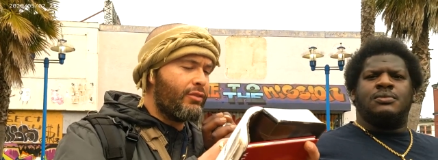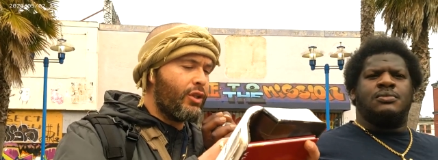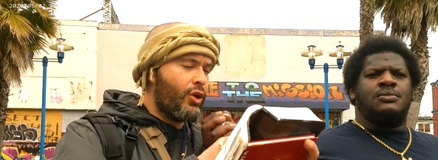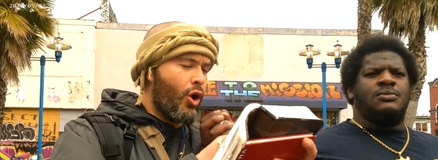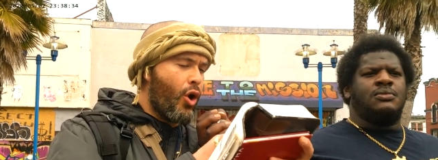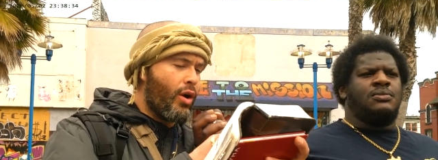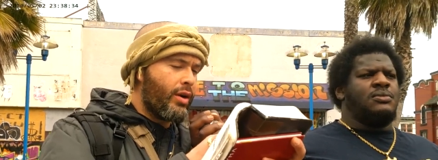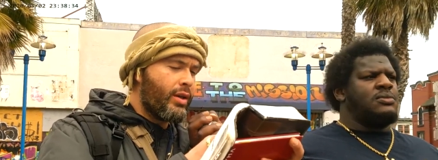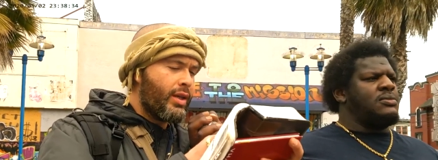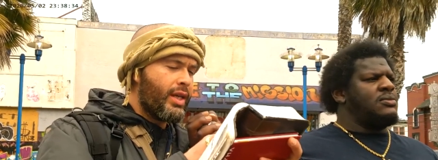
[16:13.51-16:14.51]
Speaker 1: of the
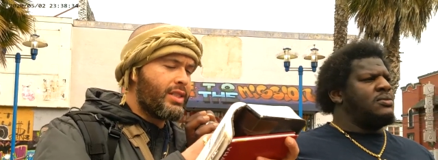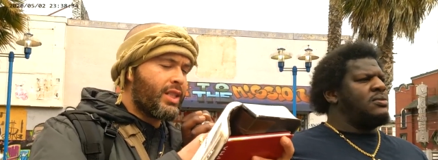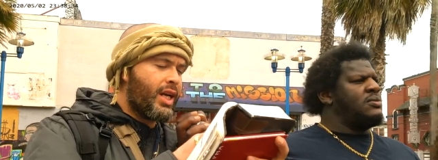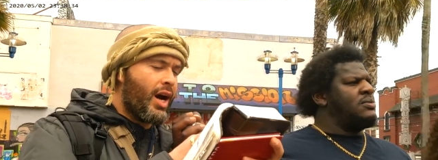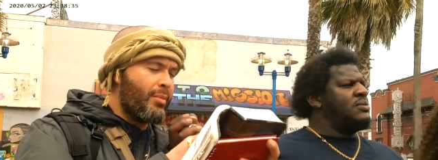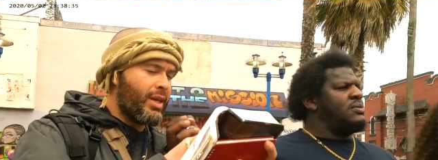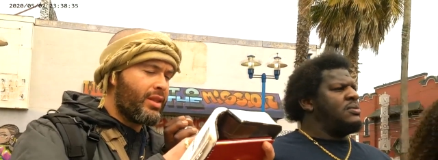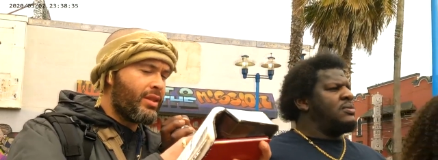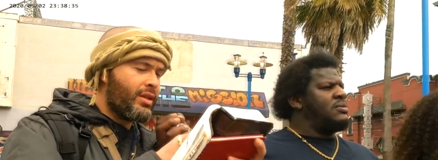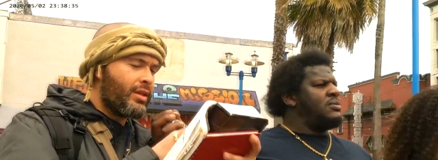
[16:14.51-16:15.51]
Lord is coming,
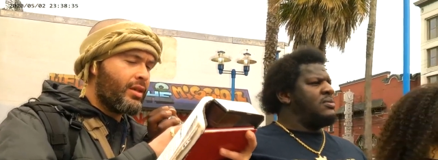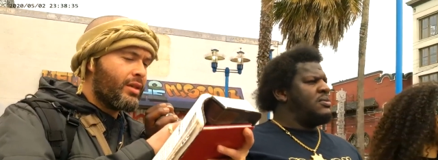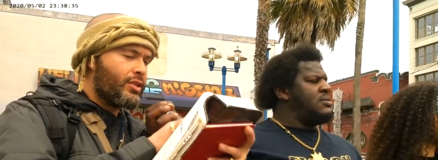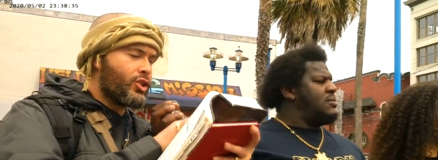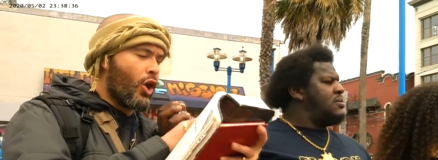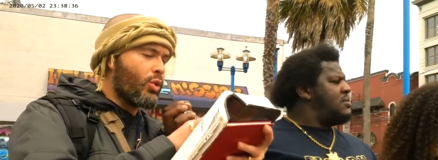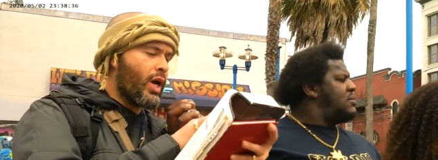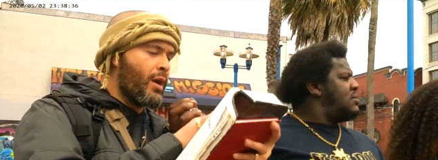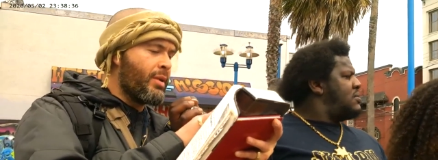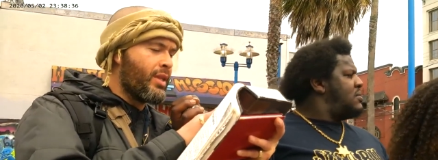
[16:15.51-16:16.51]
so
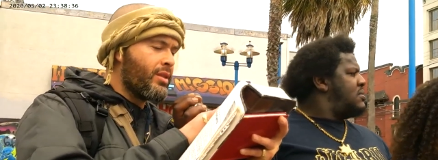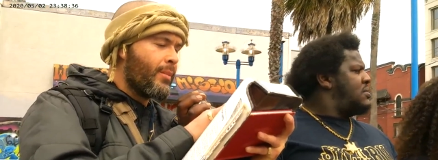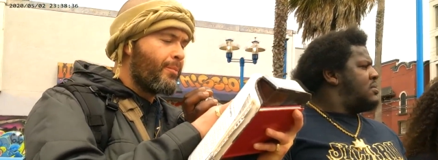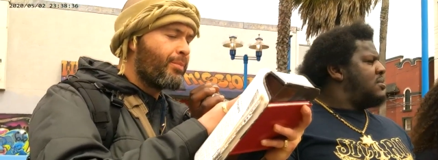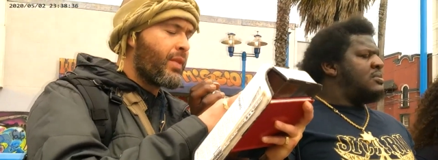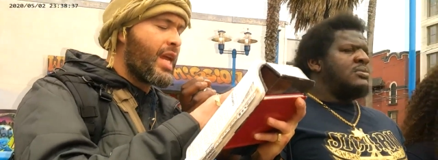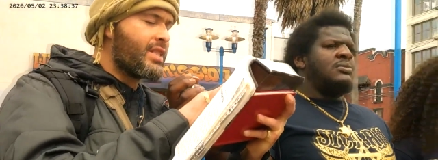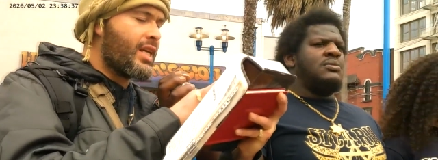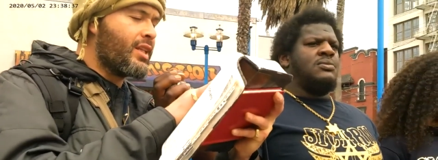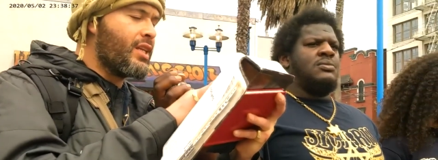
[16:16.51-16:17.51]
cometh as
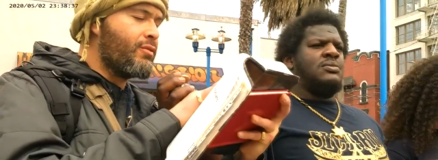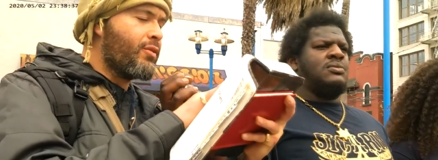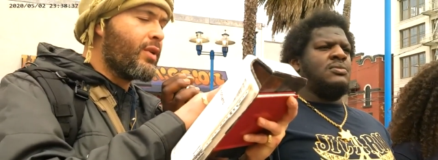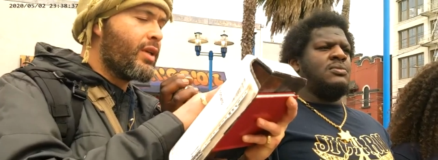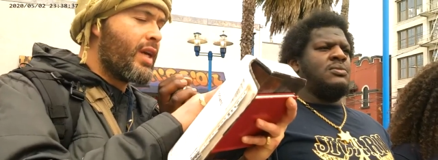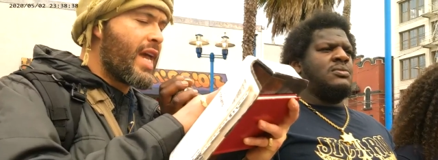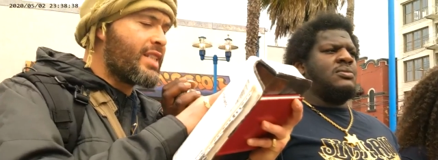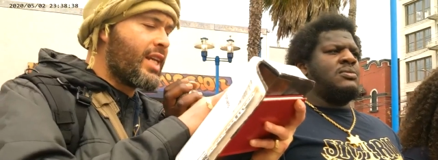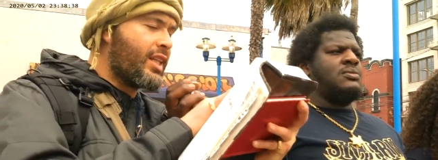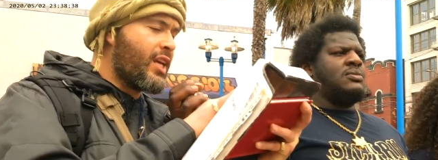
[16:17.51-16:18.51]
a
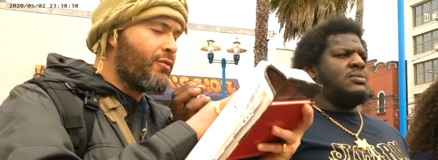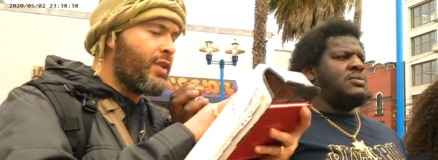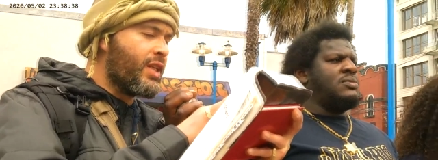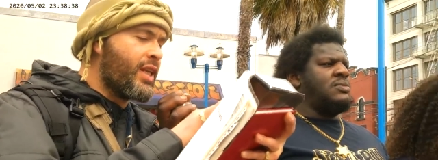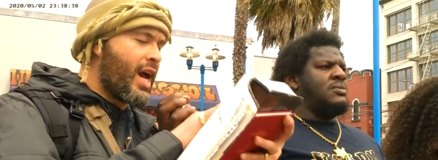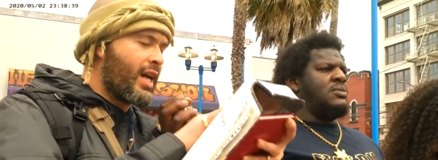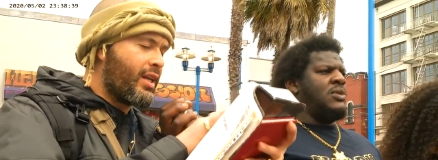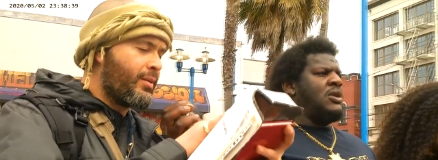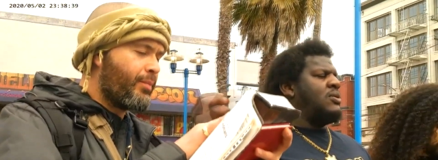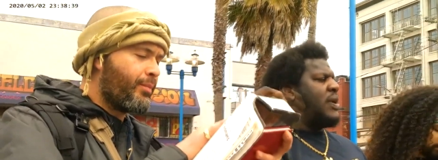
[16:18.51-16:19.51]
thief in the night.
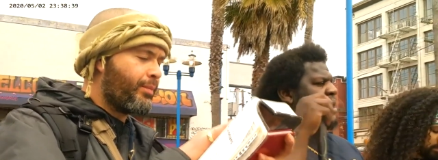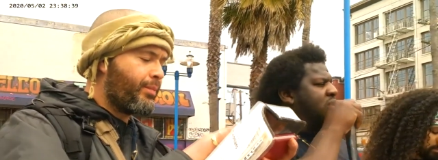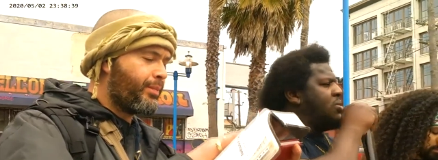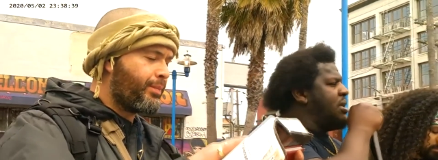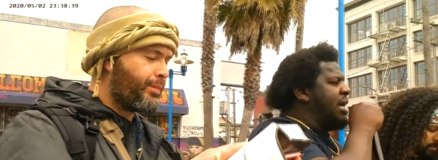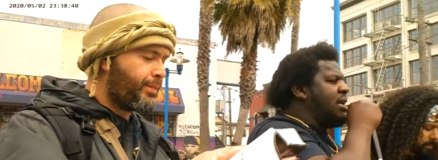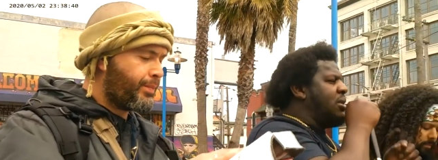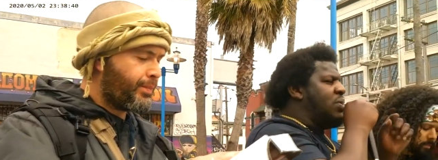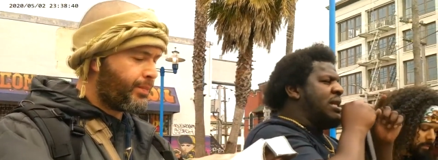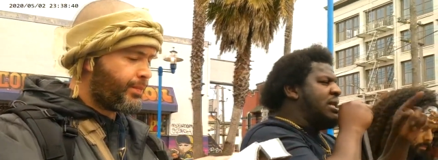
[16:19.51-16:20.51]
Speaker 2: Right, so
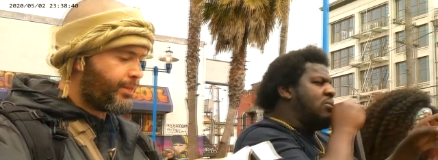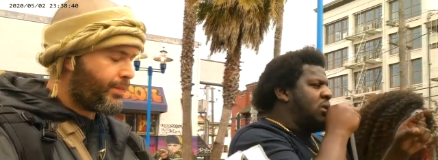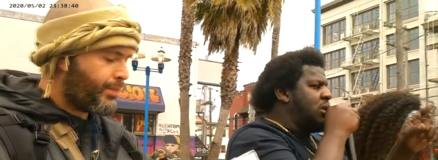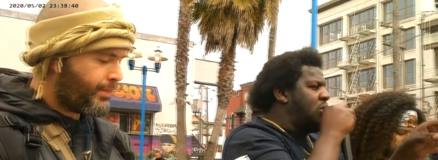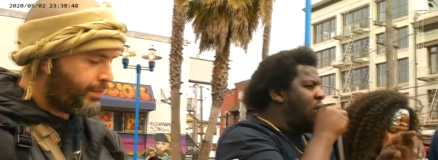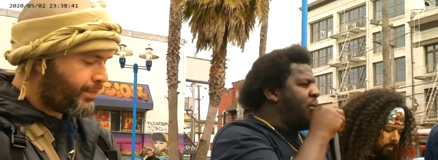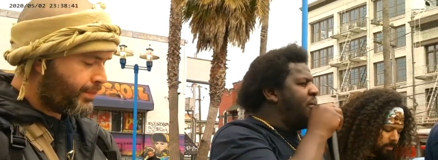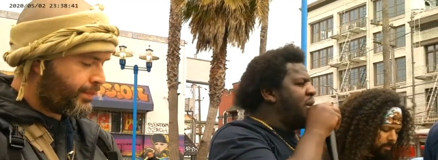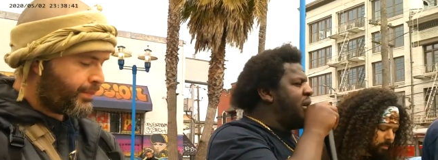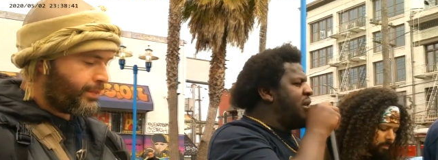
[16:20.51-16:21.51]
when the Lord
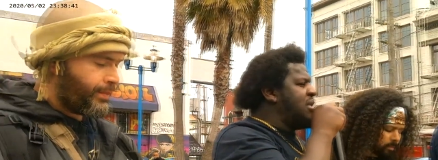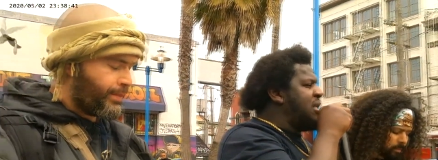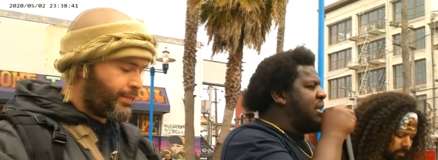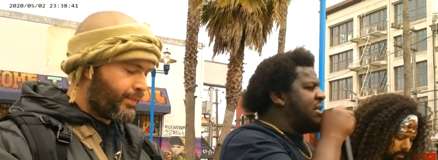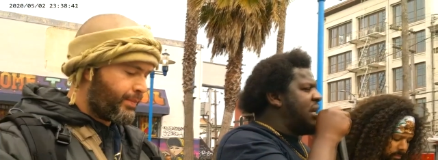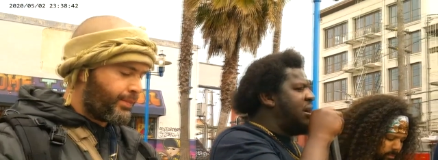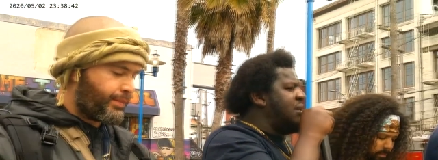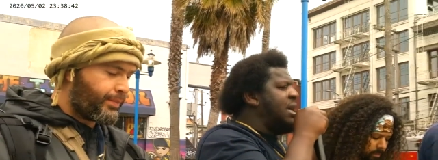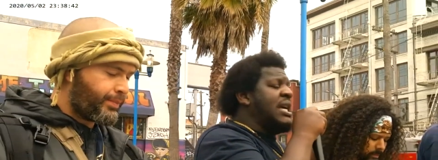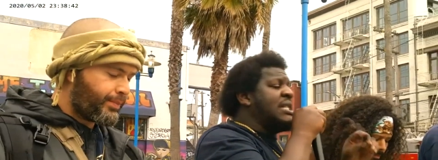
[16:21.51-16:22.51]
returns to this earth,
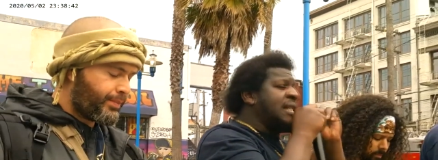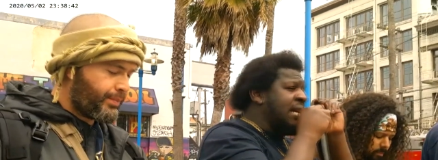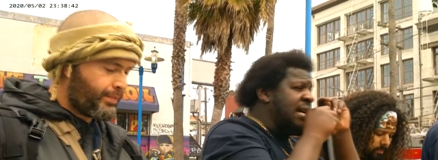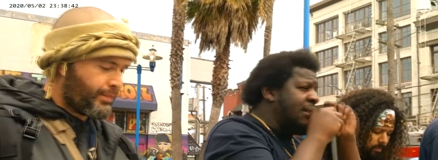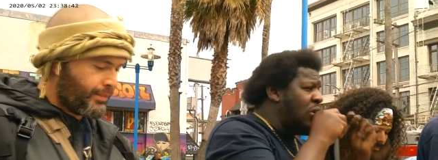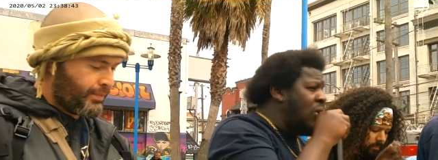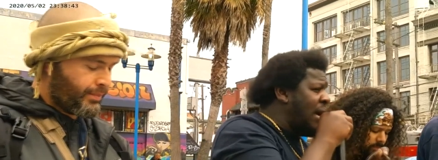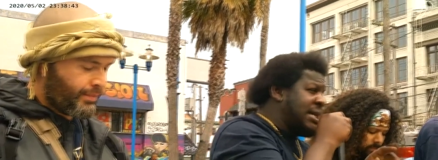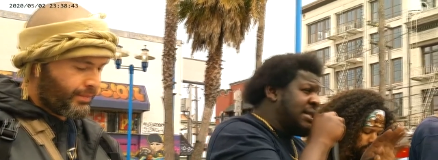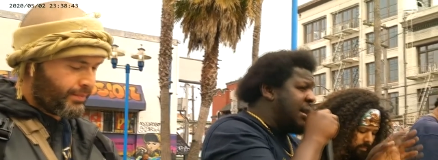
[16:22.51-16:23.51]
it's going to come
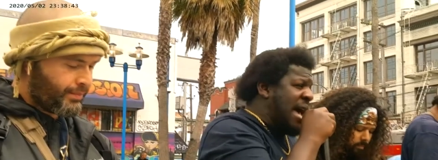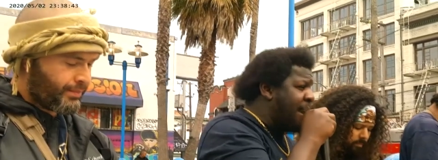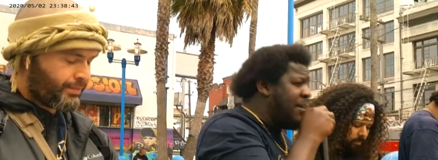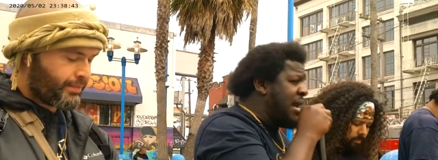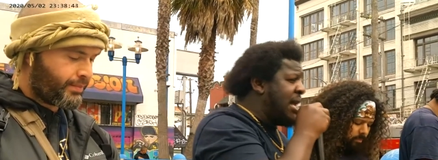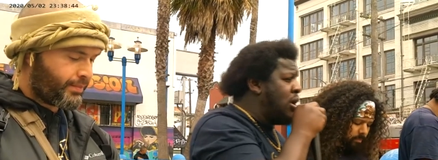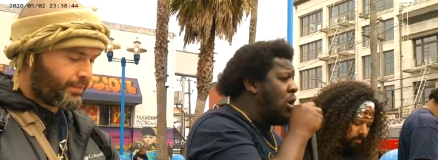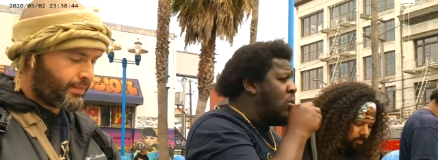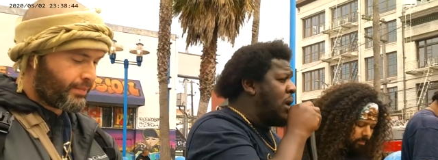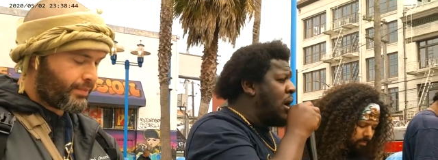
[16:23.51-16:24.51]
quick. It's going to happen out of
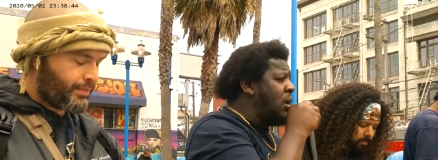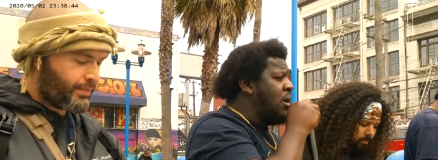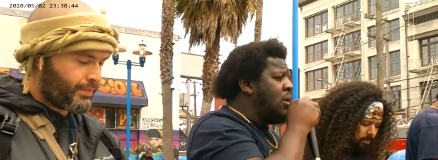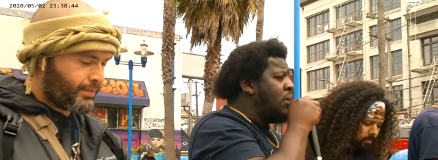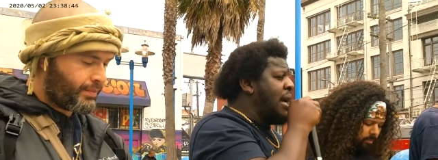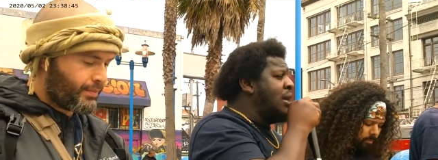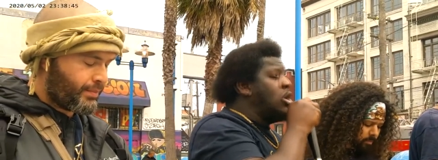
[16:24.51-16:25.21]
nowhere, right?